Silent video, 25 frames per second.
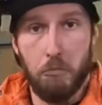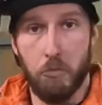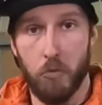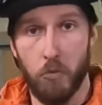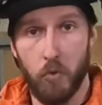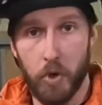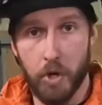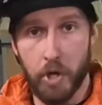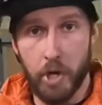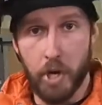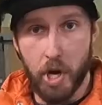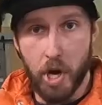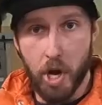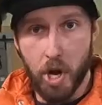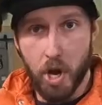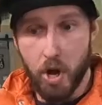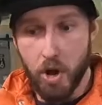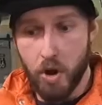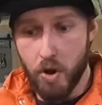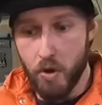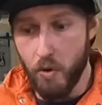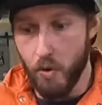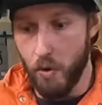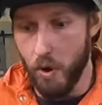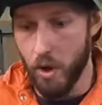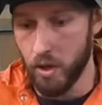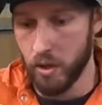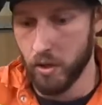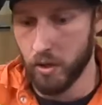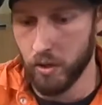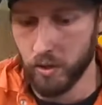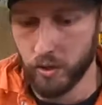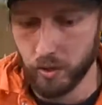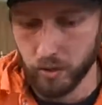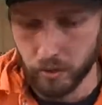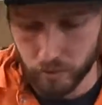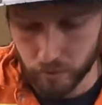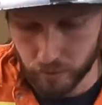What do you know?
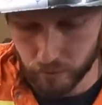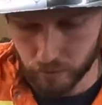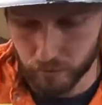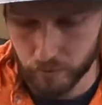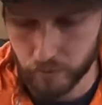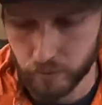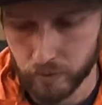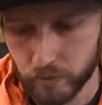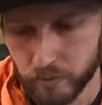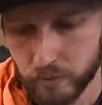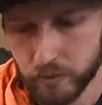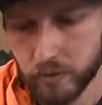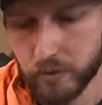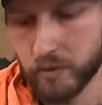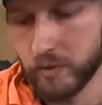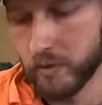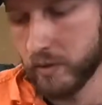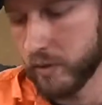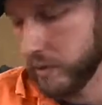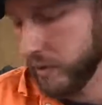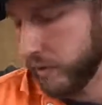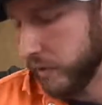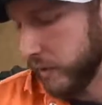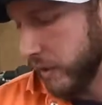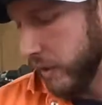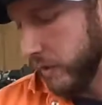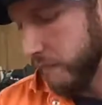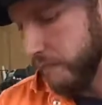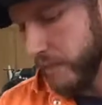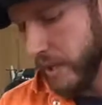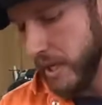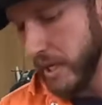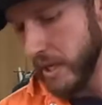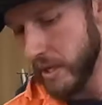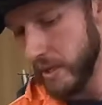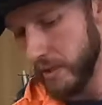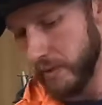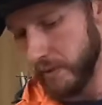Not
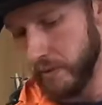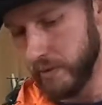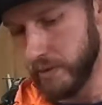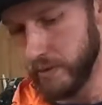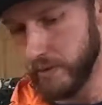bad.